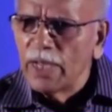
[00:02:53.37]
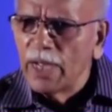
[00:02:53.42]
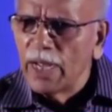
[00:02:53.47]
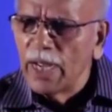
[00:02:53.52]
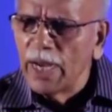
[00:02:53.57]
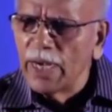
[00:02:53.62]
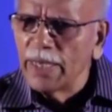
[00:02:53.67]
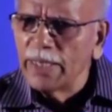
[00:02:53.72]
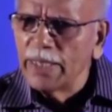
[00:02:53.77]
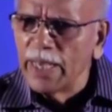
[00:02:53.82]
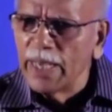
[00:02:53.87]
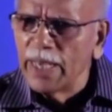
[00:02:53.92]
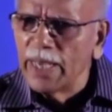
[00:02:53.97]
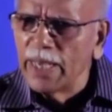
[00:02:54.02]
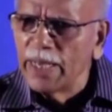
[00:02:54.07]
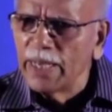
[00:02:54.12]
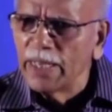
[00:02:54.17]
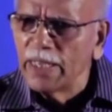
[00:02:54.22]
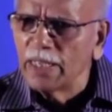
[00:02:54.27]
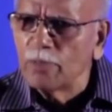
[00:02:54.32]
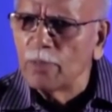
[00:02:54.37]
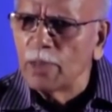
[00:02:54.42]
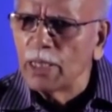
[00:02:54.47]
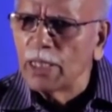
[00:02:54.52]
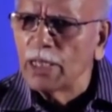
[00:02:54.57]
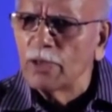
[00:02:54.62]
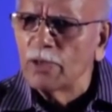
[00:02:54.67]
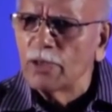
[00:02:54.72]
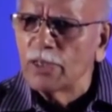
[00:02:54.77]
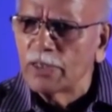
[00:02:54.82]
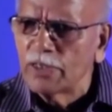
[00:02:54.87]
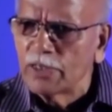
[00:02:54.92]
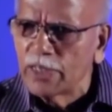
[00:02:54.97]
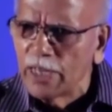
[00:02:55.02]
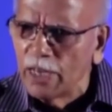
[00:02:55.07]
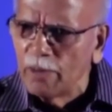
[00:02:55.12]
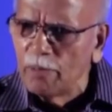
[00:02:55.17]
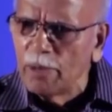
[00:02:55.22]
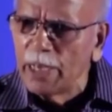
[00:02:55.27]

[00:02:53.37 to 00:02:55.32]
And there his mother was still